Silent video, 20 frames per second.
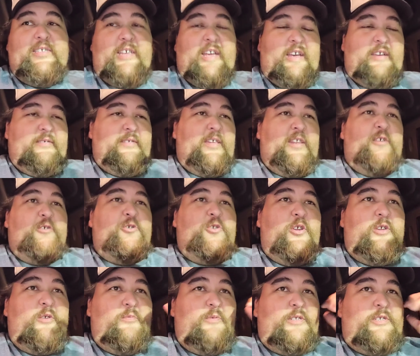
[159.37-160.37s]
and I'll show
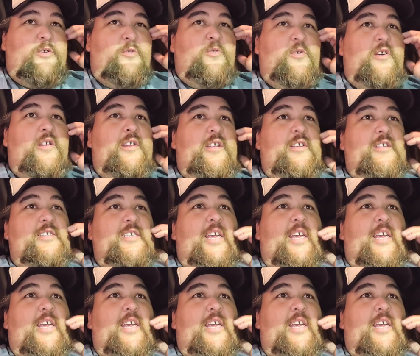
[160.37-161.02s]
you what's going on here in a